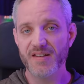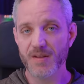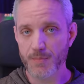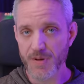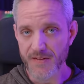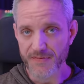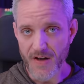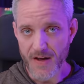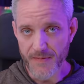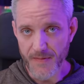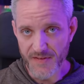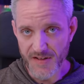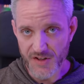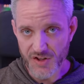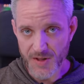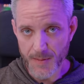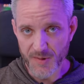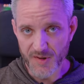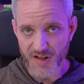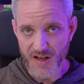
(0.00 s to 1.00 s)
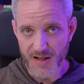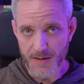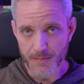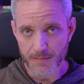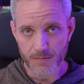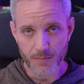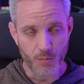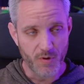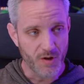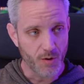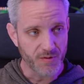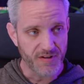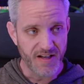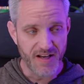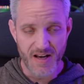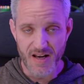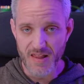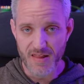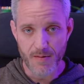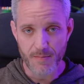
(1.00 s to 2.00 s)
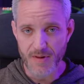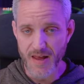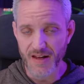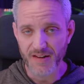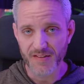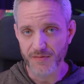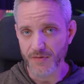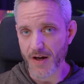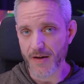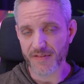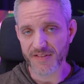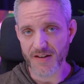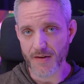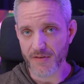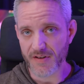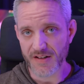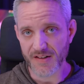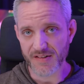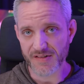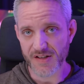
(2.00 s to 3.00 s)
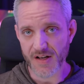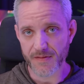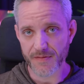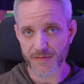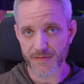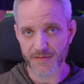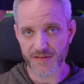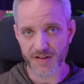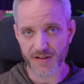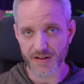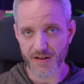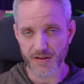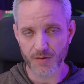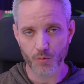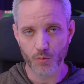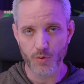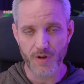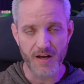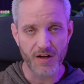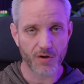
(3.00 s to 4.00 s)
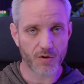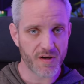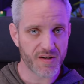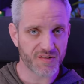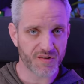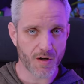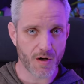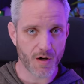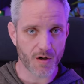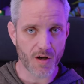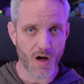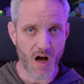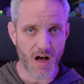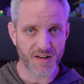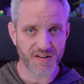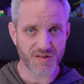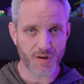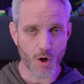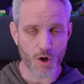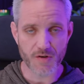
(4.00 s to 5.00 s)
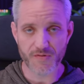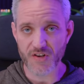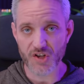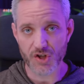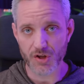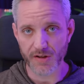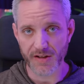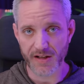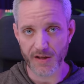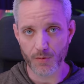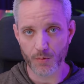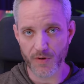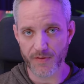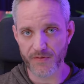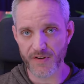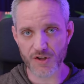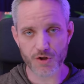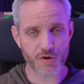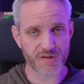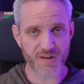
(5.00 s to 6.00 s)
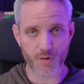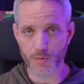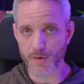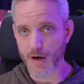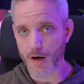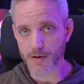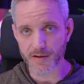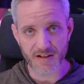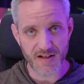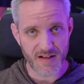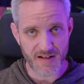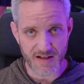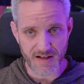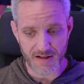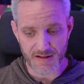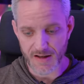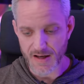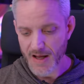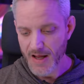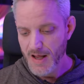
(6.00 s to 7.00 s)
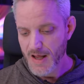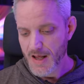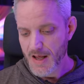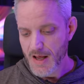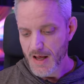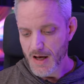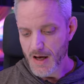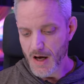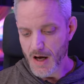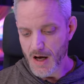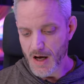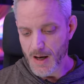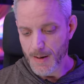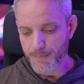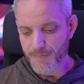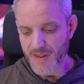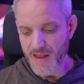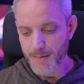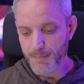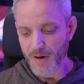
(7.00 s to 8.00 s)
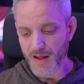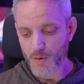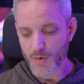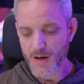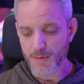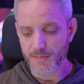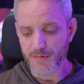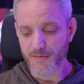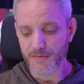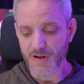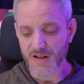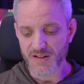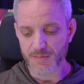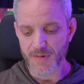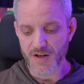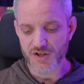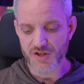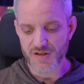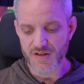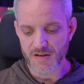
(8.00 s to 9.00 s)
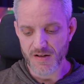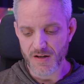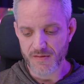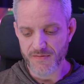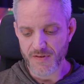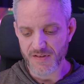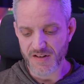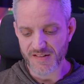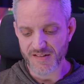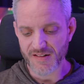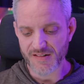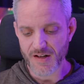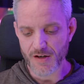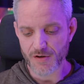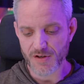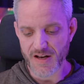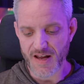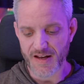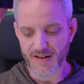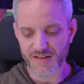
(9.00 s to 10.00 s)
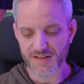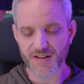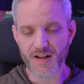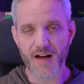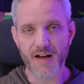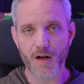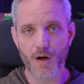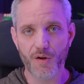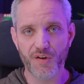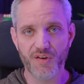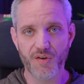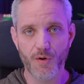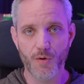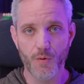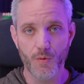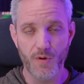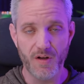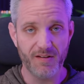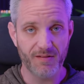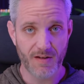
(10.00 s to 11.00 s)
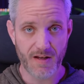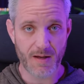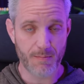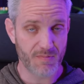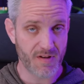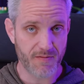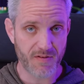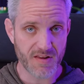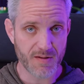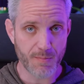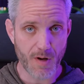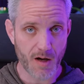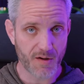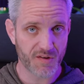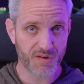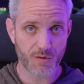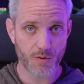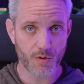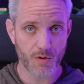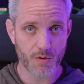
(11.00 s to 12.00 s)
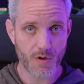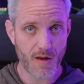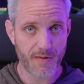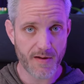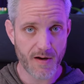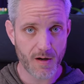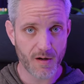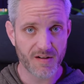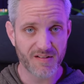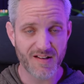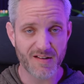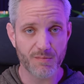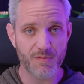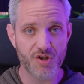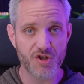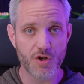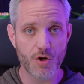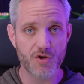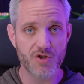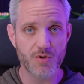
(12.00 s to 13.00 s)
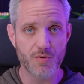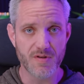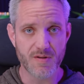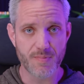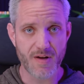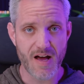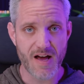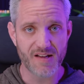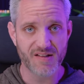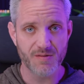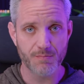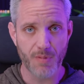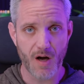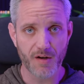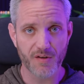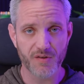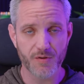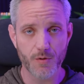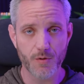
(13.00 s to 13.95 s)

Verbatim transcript: It's a B550 chipset. We don't need any of the X570 stuff to increase our costs artificially with features that we aren't going to need. Um, and by the way, I forgot to mention the 5600X, I also is, in leaving the box cooler on there because as we showed you in the past, box